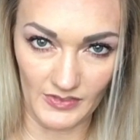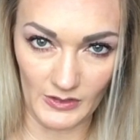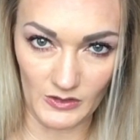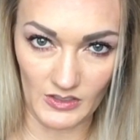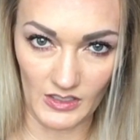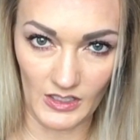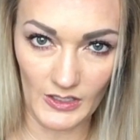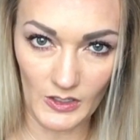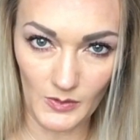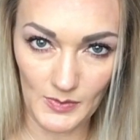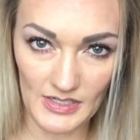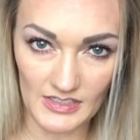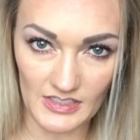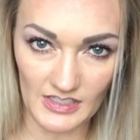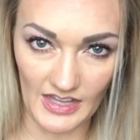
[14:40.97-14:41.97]
there's a little
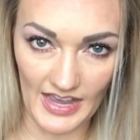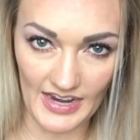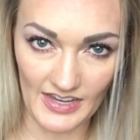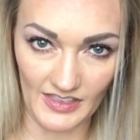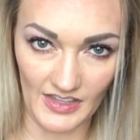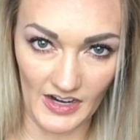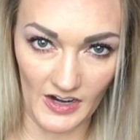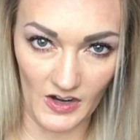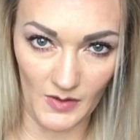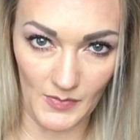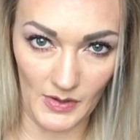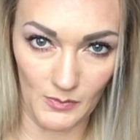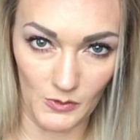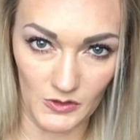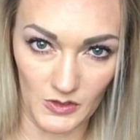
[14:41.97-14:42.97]
bit of slack in there.
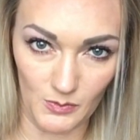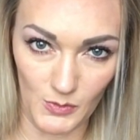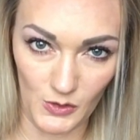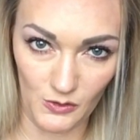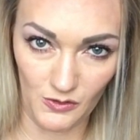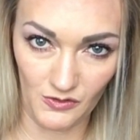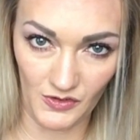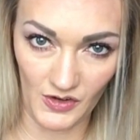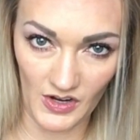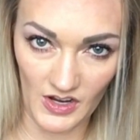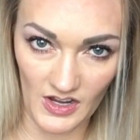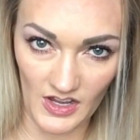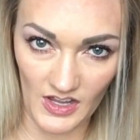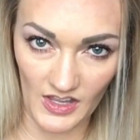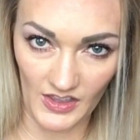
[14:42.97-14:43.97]
I'm able to move
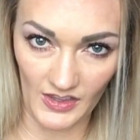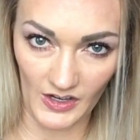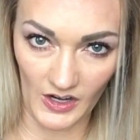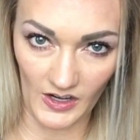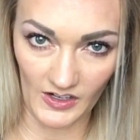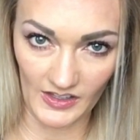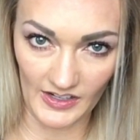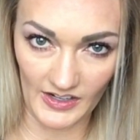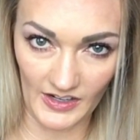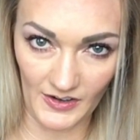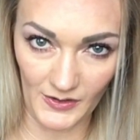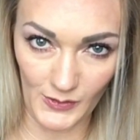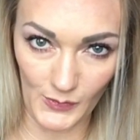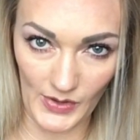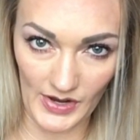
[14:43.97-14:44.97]
the curling
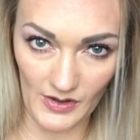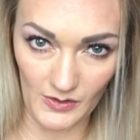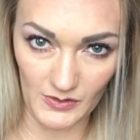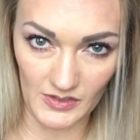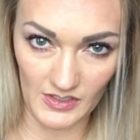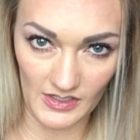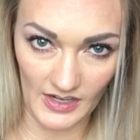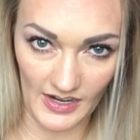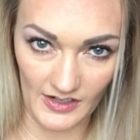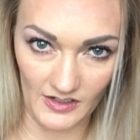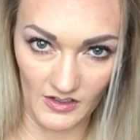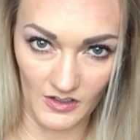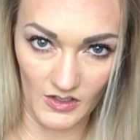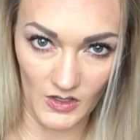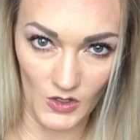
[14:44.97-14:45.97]
iron around, kind
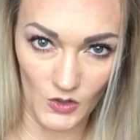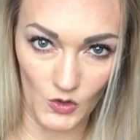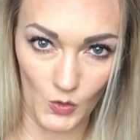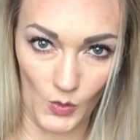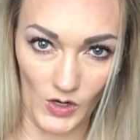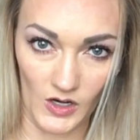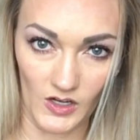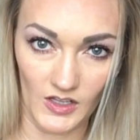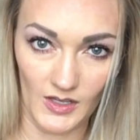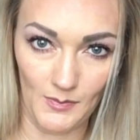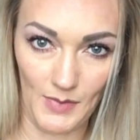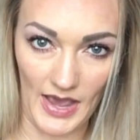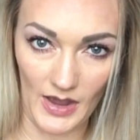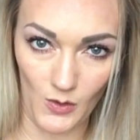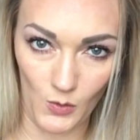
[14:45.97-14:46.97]
of twirl
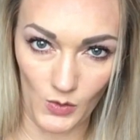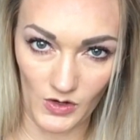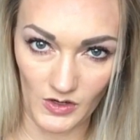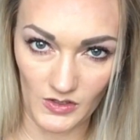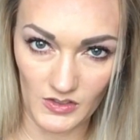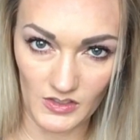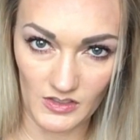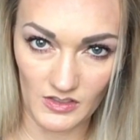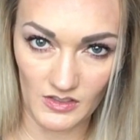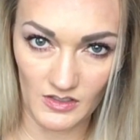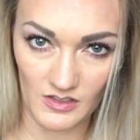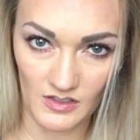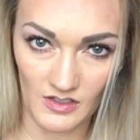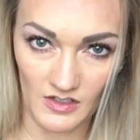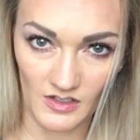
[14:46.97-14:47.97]
it backwards.
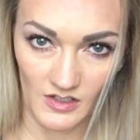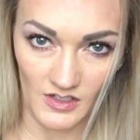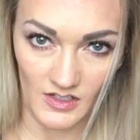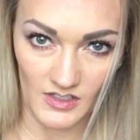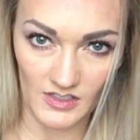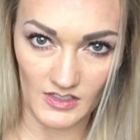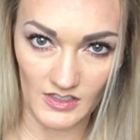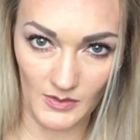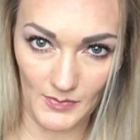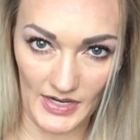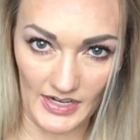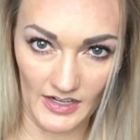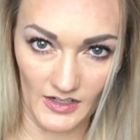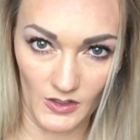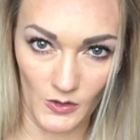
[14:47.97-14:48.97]
See my
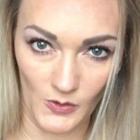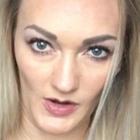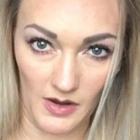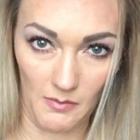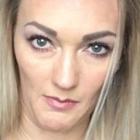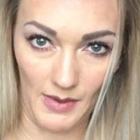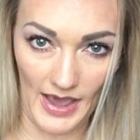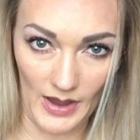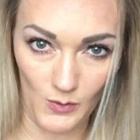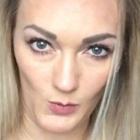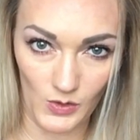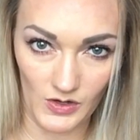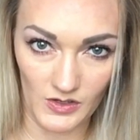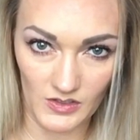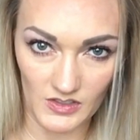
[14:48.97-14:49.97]
hand going
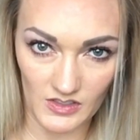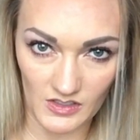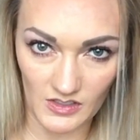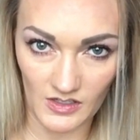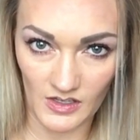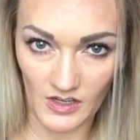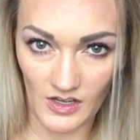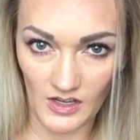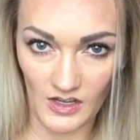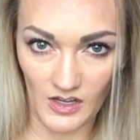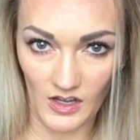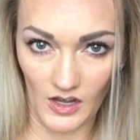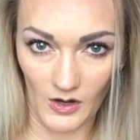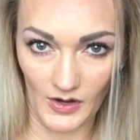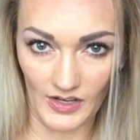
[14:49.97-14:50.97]
backwards?
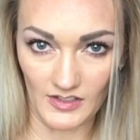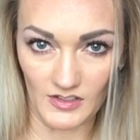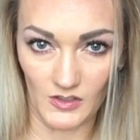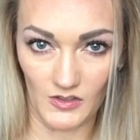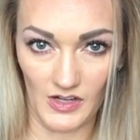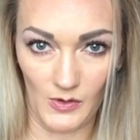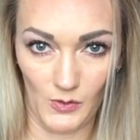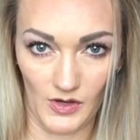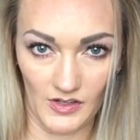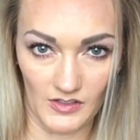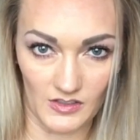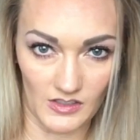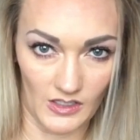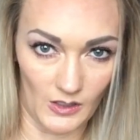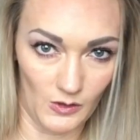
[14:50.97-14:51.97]
Okay, so now we're going
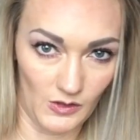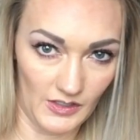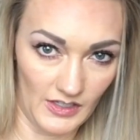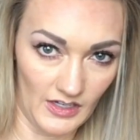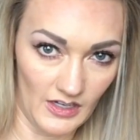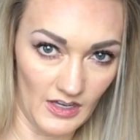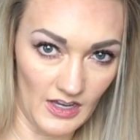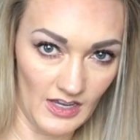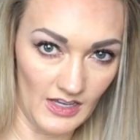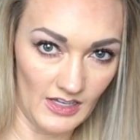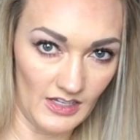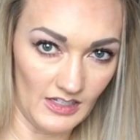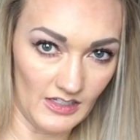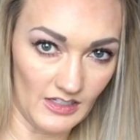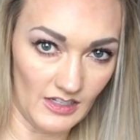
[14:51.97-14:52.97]
to slowly
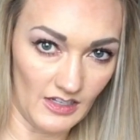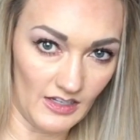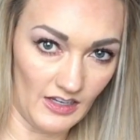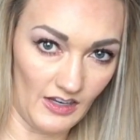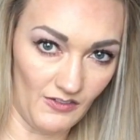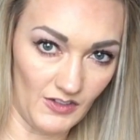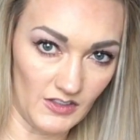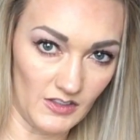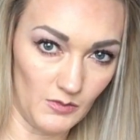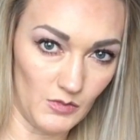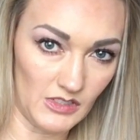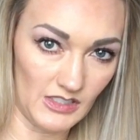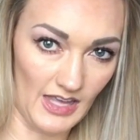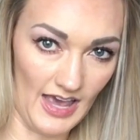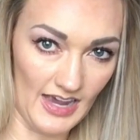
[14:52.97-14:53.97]
give it some
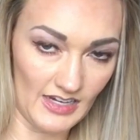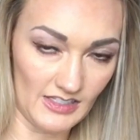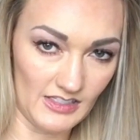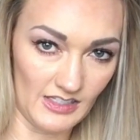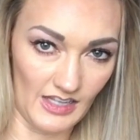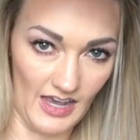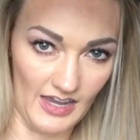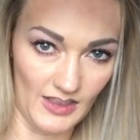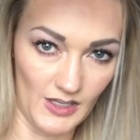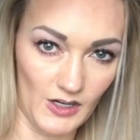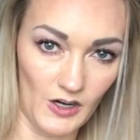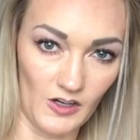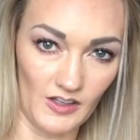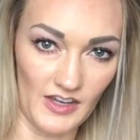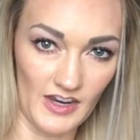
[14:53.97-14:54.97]
slack, slide the
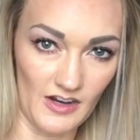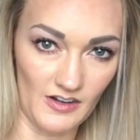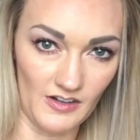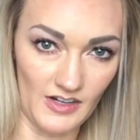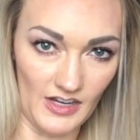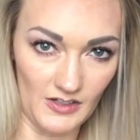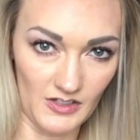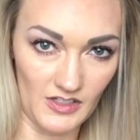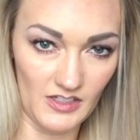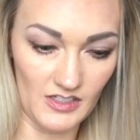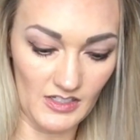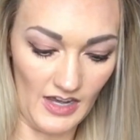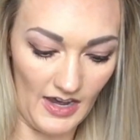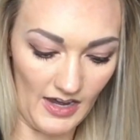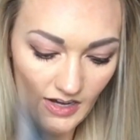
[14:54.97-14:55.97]
curling iron out to the
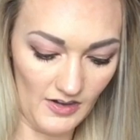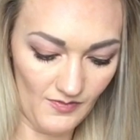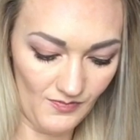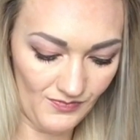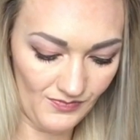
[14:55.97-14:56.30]
side.